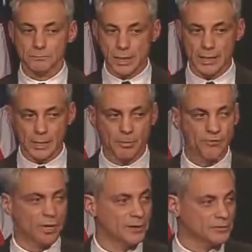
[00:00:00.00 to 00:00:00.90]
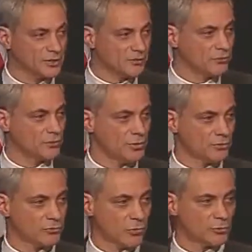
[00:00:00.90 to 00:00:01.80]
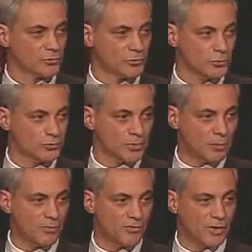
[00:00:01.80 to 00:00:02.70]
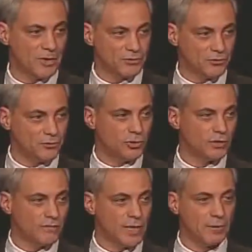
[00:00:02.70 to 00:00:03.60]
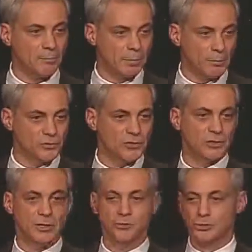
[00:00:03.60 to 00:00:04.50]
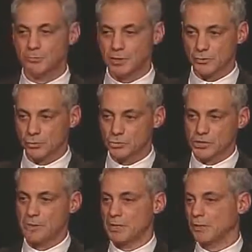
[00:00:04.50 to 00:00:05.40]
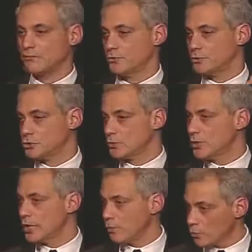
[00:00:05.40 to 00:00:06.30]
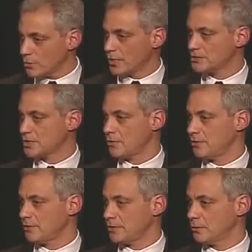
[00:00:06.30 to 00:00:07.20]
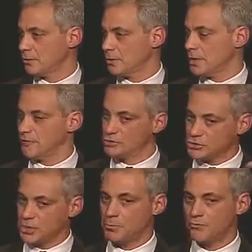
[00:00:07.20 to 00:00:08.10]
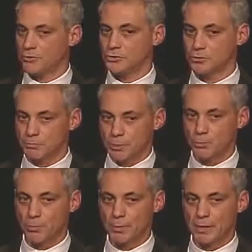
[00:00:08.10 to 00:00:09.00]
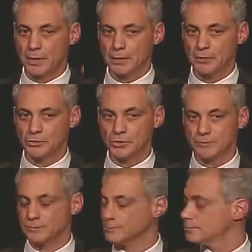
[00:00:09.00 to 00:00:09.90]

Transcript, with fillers: I got to provide safe streets, strong schools, stable finances. You give that, people will see leadership because we're shaping our future and we're not scared of it. And if you shape your future, people will bet on leadership.